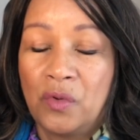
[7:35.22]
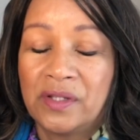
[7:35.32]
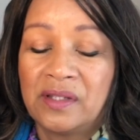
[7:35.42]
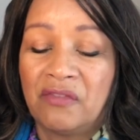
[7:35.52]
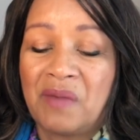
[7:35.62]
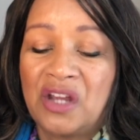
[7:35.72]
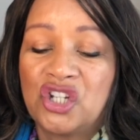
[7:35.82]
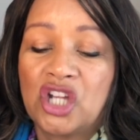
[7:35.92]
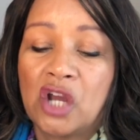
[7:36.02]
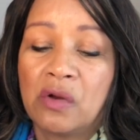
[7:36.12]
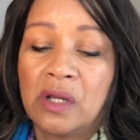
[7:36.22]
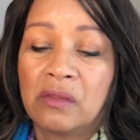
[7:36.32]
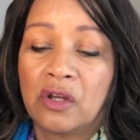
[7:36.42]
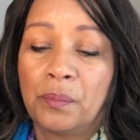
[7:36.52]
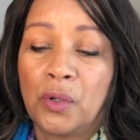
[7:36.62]
as if by sharing
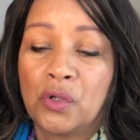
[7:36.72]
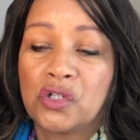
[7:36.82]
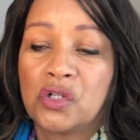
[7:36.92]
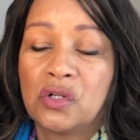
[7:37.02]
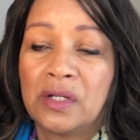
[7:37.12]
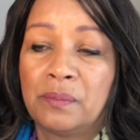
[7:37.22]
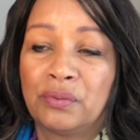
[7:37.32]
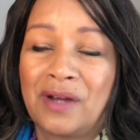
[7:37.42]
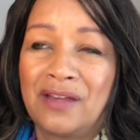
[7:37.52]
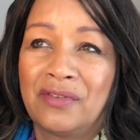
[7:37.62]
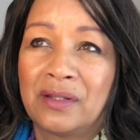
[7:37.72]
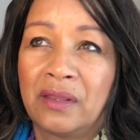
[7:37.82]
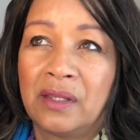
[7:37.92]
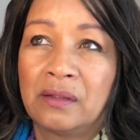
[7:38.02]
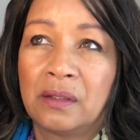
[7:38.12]
their personal and private
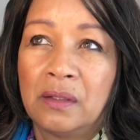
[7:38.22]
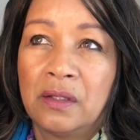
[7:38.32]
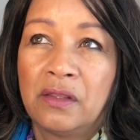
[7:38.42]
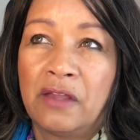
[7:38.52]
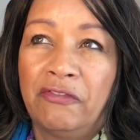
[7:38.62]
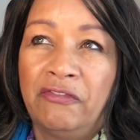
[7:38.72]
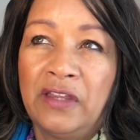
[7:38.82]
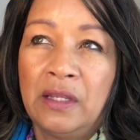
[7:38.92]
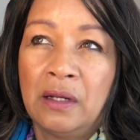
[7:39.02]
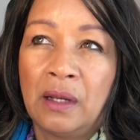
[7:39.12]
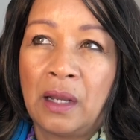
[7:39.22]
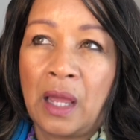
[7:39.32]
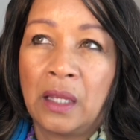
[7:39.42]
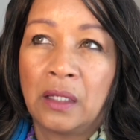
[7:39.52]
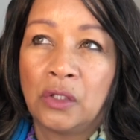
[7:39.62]
thing, they feel
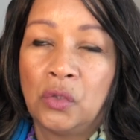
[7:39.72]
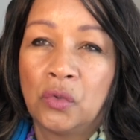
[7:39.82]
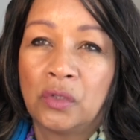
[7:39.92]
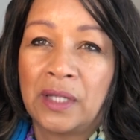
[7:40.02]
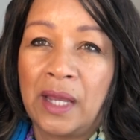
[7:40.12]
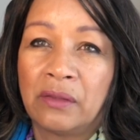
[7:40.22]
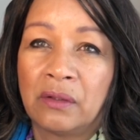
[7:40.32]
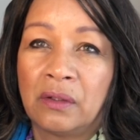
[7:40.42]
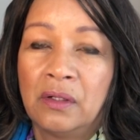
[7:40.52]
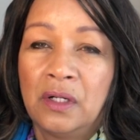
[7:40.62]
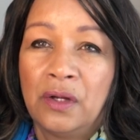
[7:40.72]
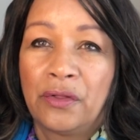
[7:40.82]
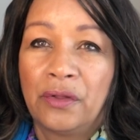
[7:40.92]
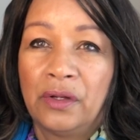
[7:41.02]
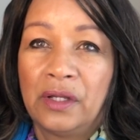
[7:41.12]
like you could
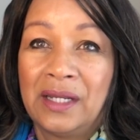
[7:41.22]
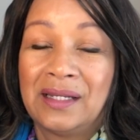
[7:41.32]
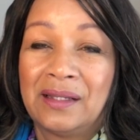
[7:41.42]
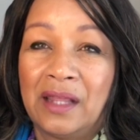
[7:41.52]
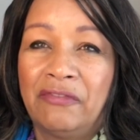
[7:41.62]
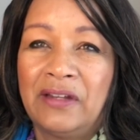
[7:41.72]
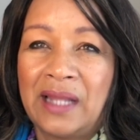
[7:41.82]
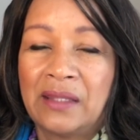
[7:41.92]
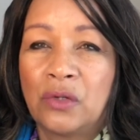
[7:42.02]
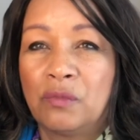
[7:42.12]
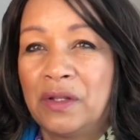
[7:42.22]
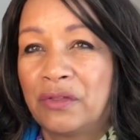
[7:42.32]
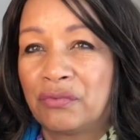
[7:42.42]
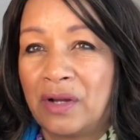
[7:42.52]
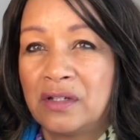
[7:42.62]
they feel like they could be
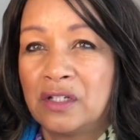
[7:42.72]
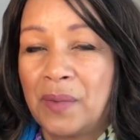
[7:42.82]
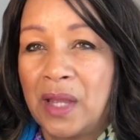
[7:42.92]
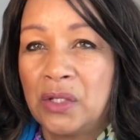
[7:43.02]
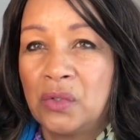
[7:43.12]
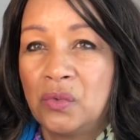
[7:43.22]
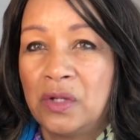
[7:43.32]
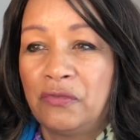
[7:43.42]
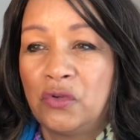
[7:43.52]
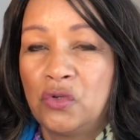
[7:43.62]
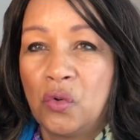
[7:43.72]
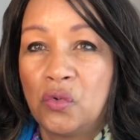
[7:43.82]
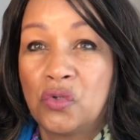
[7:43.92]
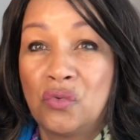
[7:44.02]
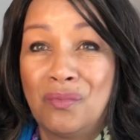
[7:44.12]
threatened by you if you know
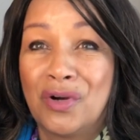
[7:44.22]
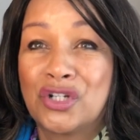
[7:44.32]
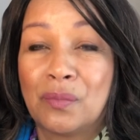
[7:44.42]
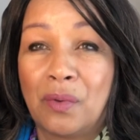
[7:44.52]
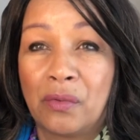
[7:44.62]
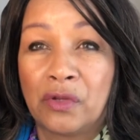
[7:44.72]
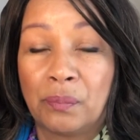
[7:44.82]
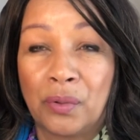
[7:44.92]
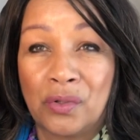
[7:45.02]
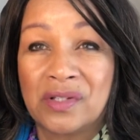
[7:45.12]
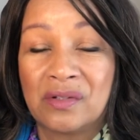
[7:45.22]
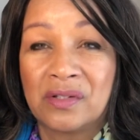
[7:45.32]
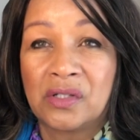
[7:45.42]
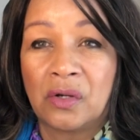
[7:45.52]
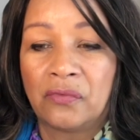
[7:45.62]
too much about their personal
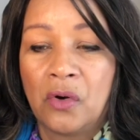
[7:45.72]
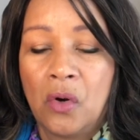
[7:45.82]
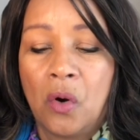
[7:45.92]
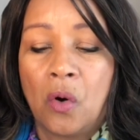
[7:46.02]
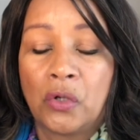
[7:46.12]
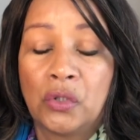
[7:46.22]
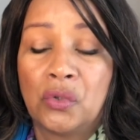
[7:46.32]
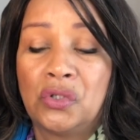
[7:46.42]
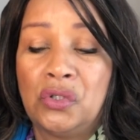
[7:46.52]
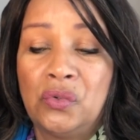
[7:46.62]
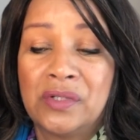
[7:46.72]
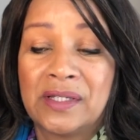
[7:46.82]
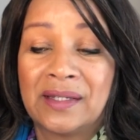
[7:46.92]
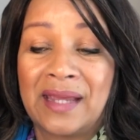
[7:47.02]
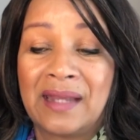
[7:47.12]
stuff, or you could use
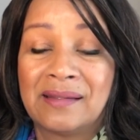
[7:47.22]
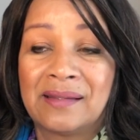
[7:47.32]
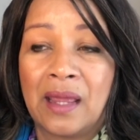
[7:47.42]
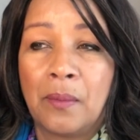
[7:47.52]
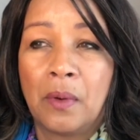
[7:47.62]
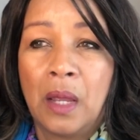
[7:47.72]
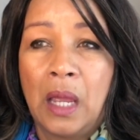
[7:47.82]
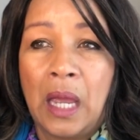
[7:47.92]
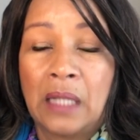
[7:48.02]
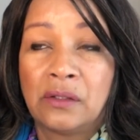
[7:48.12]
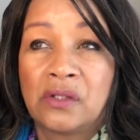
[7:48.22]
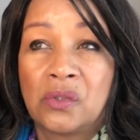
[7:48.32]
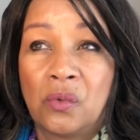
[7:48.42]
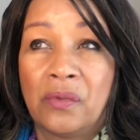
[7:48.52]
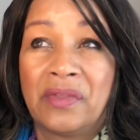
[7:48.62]
it against them. And
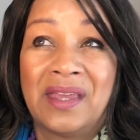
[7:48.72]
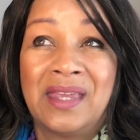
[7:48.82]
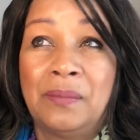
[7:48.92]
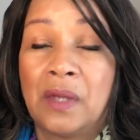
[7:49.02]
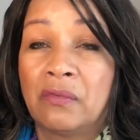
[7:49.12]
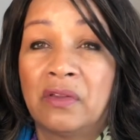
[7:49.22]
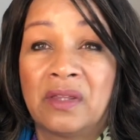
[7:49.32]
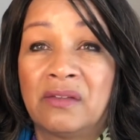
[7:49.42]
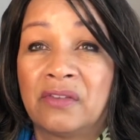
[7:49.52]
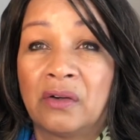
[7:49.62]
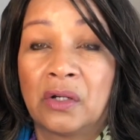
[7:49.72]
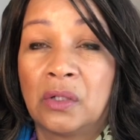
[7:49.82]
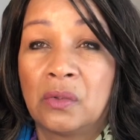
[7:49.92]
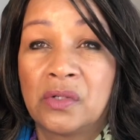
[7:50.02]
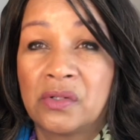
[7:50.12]
so they keep everything very
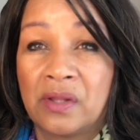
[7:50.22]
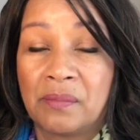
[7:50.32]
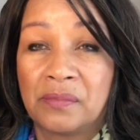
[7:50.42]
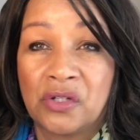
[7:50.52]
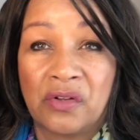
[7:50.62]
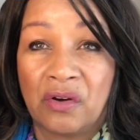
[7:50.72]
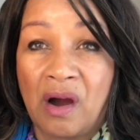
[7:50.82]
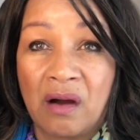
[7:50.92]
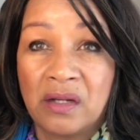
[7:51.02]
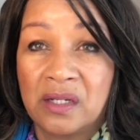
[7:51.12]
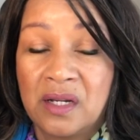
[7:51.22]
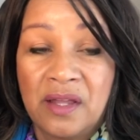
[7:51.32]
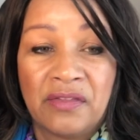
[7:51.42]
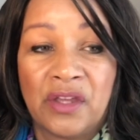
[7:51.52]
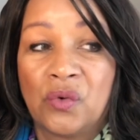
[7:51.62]
close to them, to their heart.
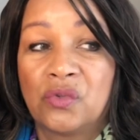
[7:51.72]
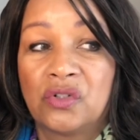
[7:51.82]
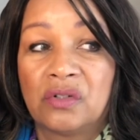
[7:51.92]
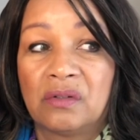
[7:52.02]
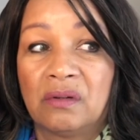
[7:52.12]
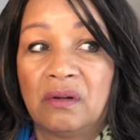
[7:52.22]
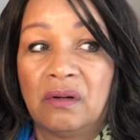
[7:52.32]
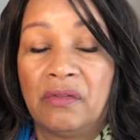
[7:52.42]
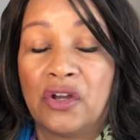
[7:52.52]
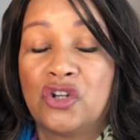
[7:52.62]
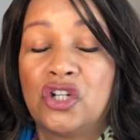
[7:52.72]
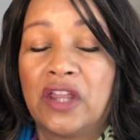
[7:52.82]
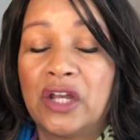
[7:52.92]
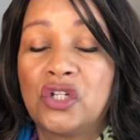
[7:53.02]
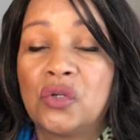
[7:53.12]
They
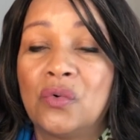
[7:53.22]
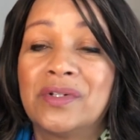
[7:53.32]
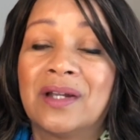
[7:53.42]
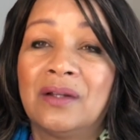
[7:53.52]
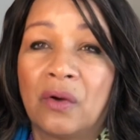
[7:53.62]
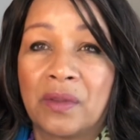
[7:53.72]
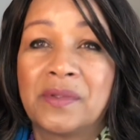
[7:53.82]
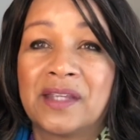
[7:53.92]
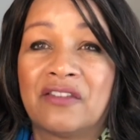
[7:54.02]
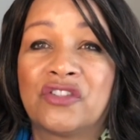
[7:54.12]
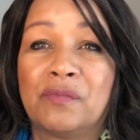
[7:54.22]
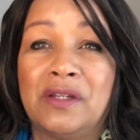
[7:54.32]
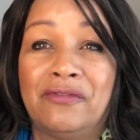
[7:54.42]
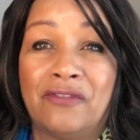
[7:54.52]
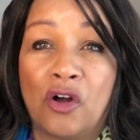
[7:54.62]
don't allow themselves to be
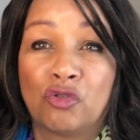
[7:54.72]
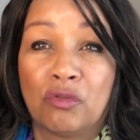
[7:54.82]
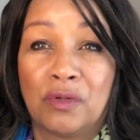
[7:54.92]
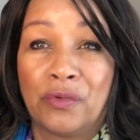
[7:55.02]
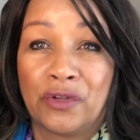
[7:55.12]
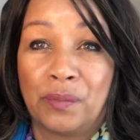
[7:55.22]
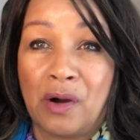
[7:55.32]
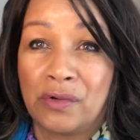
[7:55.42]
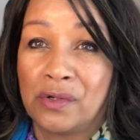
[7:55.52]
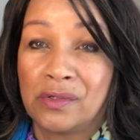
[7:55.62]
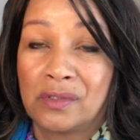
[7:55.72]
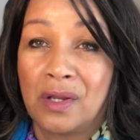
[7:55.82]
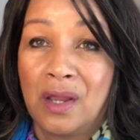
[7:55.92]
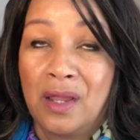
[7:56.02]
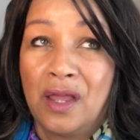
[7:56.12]
vulnerable with their partners.
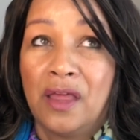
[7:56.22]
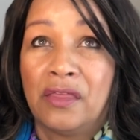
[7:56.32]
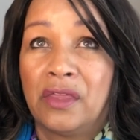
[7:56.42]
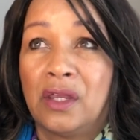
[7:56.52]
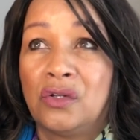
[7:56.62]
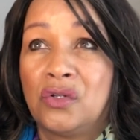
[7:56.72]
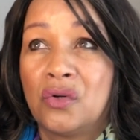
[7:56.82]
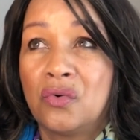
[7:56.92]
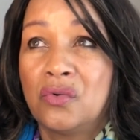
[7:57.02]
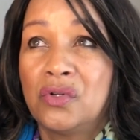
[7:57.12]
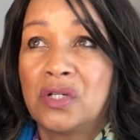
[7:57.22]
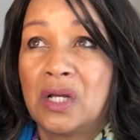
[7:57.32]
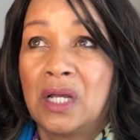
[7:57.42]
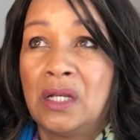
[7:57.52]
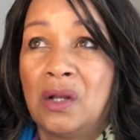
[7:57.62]
They don't
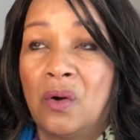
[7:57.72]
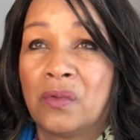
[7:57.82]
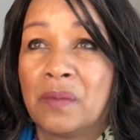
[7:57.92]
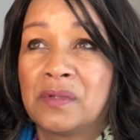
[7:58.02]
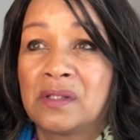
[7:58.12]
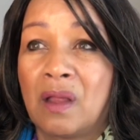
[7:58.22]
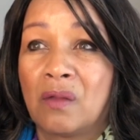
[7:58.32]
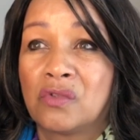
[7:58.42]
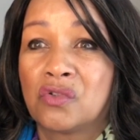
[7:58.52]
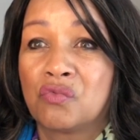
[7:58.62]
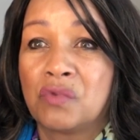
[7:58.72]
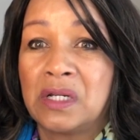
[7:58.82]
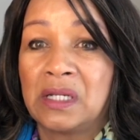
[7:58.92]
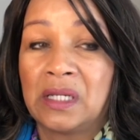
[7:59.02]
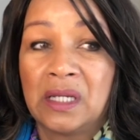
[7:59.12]
allow themselves to
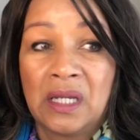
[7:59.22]
really